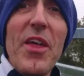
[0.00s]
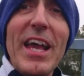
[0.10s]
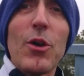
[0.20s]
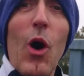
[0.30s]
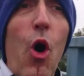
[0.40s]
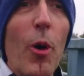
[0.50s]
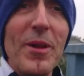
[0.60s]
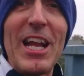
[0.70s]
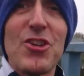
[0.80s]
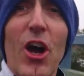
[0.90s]
There you go, hope
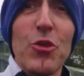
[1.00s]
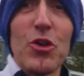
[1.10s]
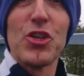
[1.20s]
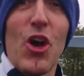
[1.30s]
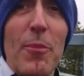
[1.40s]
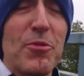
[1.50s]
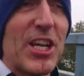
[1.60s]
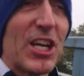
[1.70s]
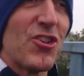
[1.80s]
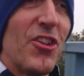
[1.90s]
you enjoyed those score
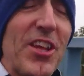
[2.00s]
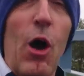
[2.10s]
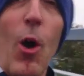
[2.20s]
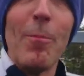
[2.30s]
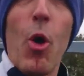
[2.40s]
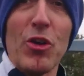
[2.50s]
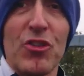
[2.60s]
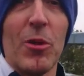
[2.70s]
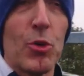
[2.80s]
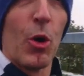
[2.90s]
predictions. I hope
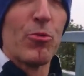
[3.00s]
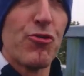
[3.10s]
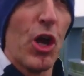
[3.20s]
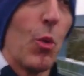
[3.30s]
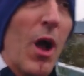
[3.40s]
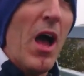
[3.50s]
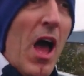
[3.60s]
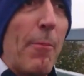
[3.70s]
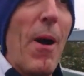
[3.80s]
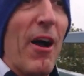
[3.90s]
most of them come true,
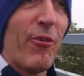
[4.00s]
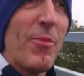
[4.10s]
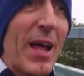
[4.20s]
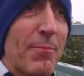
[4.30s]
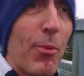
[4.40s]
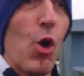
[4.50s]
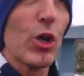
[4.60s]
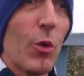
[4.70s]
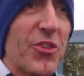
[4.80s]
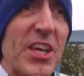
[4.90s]
apart from that
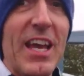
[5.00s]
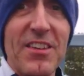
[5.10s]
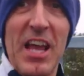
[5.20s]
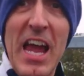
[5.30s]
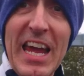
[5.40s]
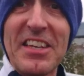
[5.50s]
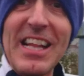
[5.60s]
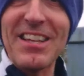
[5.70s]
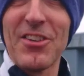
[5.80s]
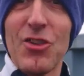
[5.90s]
bloke who says his
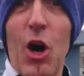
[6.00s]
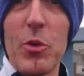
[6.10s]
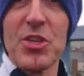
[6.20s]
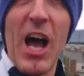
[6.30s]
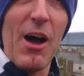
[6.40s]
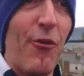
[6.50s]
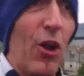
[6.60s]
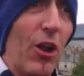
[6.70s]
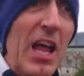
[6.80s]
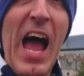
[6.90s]
glass is always half
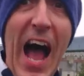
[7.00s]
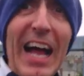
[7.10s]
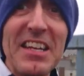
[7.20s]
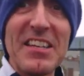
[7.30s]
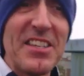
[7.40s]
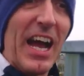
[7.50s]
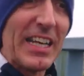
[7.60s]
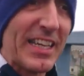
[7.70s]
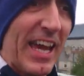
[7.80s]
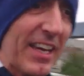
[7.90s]
full and his
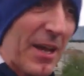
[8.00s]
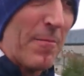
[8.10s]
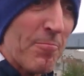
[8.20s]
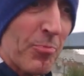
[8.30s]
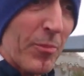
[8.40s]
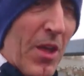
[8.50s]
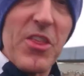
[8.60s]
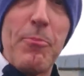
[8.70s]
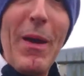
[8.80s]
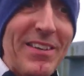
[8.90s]
sidekick,
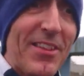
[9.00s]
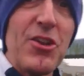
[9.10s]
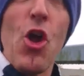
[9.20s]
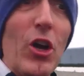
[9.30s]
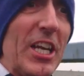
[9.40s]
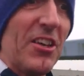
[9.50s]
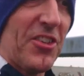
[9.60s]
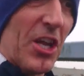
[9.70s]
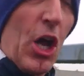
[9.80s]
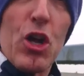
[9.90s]
the best and
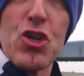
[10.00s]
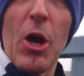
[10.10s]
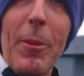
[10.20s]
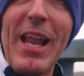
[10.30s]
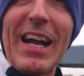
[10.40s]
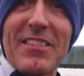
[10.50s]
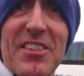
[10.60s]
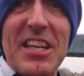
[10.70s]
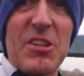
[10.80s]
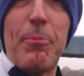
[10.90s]
naughtiest double act
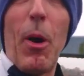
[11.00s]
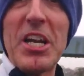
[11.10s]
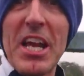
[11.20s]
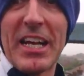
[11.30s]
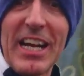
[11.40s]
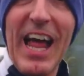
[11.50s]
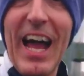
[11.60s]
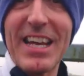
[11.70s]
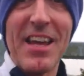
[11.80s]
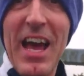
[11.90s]
since Bonnie and
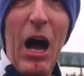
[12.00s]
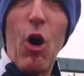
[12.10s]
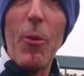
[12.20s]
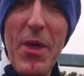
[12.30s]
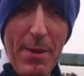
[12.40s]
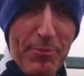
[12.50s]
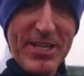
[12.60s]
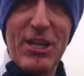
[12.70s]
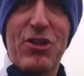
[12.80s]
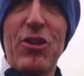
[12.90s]
Clyde. I hope their
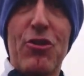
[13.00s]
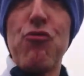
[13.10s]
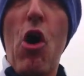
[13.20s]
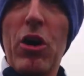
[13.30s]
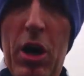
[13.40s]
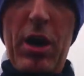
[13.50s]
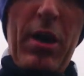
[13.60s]
prediction's wrong.